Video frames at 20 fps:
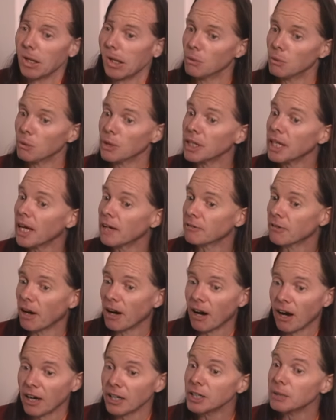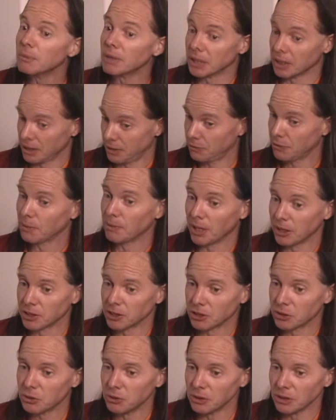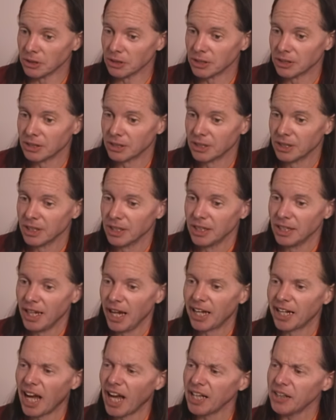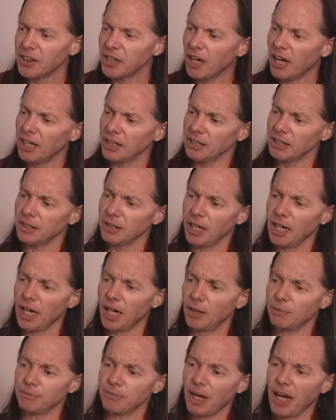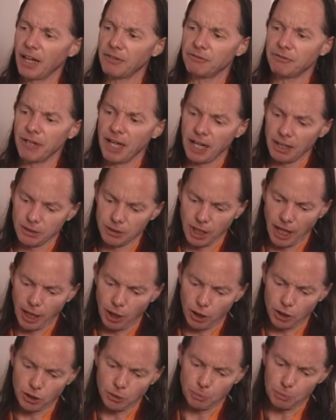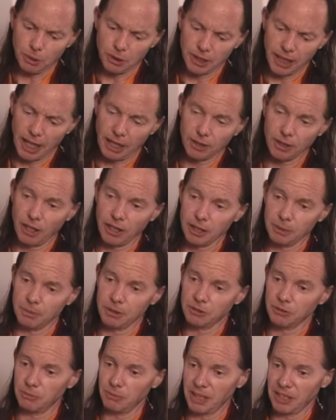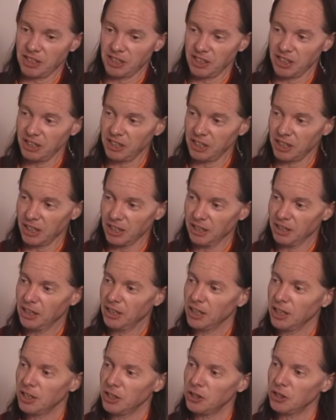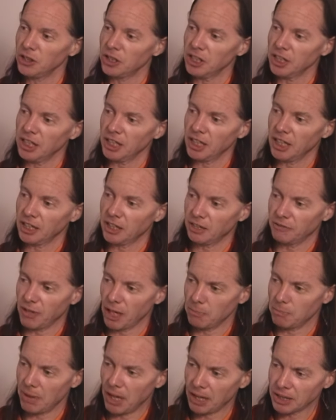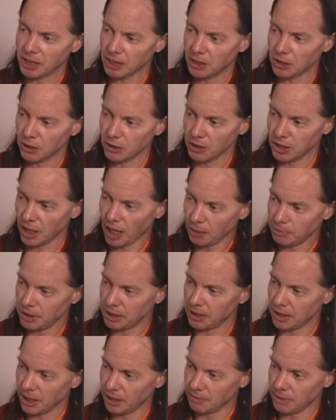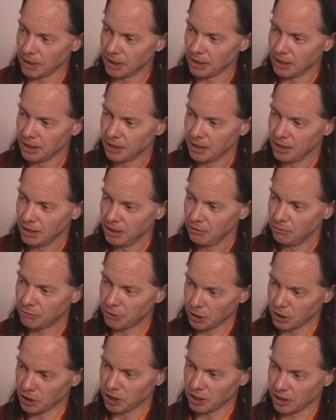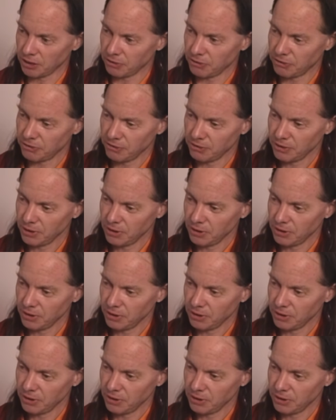We're going to have arguments from other schools. And I thought, um, I found, I also pulled out arguments from ancient India. You're going to get the Vaibhashika or the Abhidharma version of,